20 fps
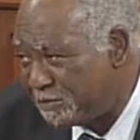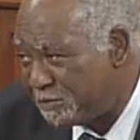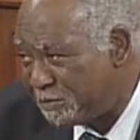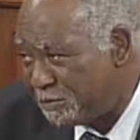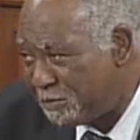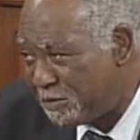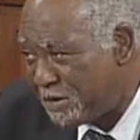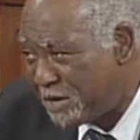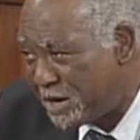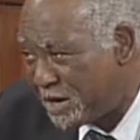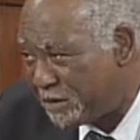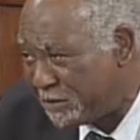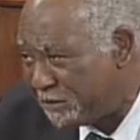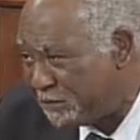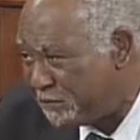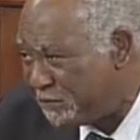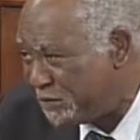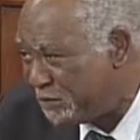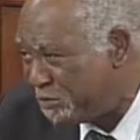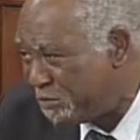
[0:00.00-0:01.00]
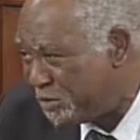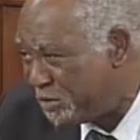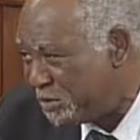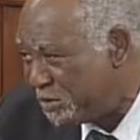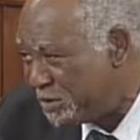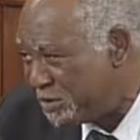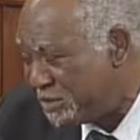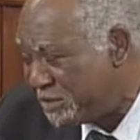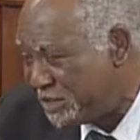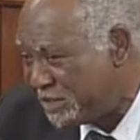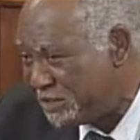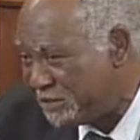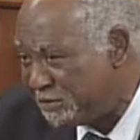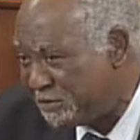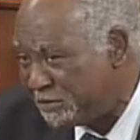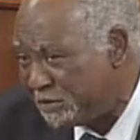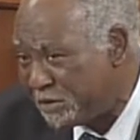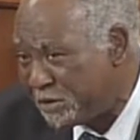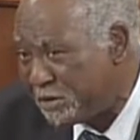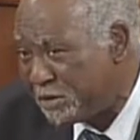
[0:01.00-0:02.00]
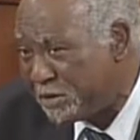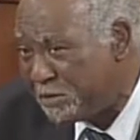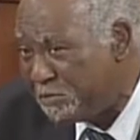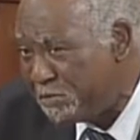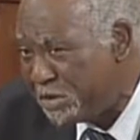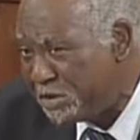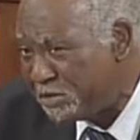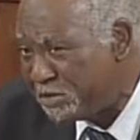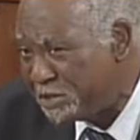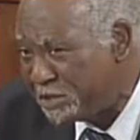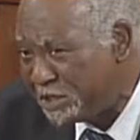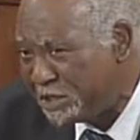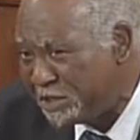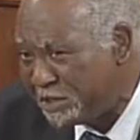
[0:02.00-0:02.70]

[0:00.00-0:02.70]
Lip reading: one of the more than 30 million